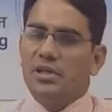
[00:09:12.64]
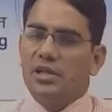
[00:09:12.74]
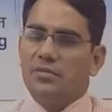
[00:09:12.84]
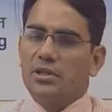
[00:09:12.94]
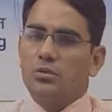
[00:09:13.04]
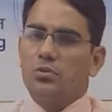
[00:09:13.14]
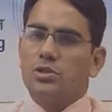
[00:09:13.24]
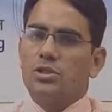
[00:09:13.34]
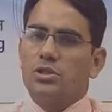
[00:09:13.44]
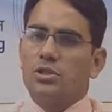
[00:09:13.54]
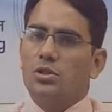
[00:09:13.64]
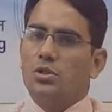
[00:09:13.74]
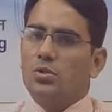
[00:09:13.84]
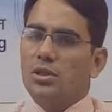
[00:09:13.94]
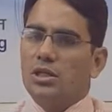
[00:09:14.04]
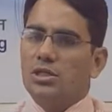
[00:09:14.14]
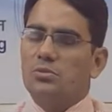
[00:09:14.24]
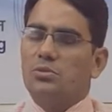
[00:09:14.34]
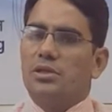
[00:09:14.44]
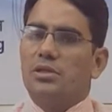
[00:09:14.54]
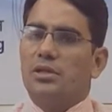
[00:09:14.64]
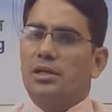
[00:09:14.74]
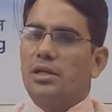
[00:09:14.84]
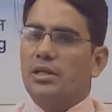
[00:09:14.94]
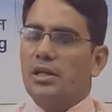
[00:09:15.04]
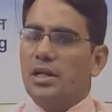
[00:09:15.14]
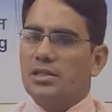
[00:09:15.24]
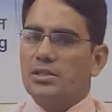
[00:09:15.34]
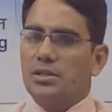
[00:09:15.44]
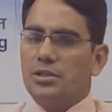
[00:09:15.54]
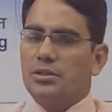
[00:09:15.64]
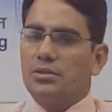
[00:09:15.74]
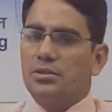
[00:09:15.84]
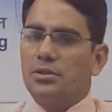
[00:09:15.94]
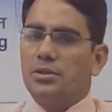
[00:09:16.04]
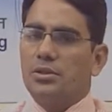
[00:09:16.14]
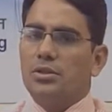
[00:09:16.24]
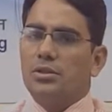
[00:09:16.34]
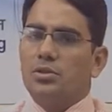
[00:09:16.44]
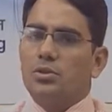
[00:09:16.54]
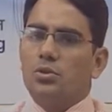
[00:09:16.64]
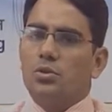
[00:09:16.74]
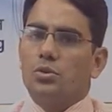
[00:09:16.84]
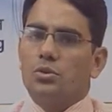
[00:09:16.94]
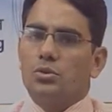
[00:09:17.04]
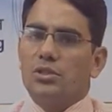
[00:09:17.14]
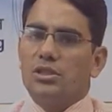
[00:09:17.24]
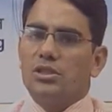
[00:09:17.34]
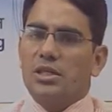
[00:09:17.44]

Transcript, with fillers: deliver the goods to the customer at the last end. So, these